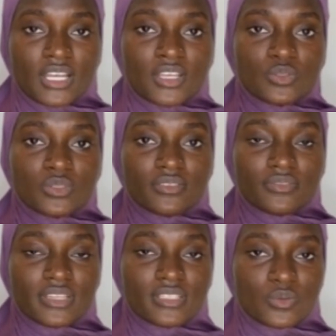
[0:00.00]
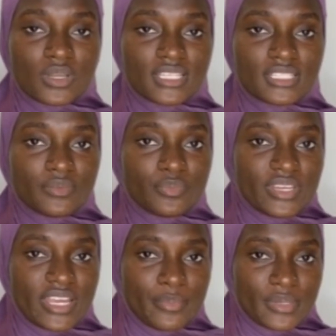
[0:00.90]
So the first one is the
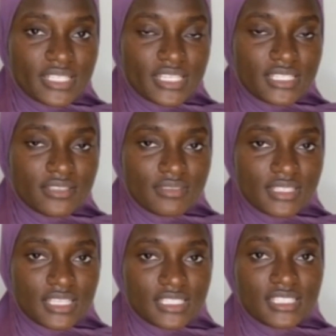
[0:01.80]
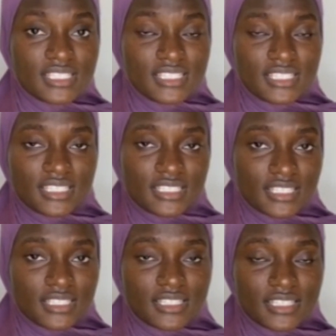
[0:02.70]
prehypertensive stage. This is
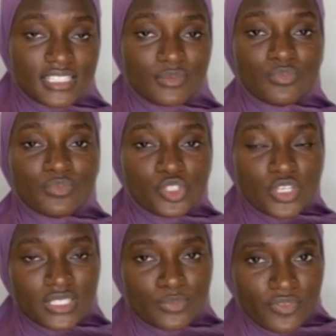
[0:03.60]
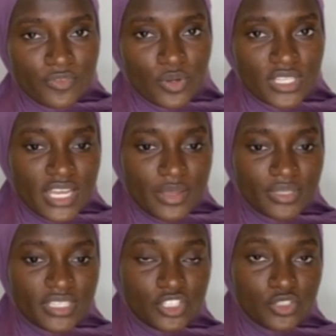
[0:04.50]
the stage just before the
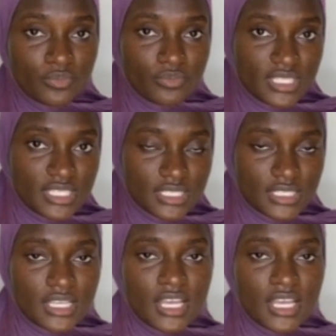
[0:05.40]
hypertension begins.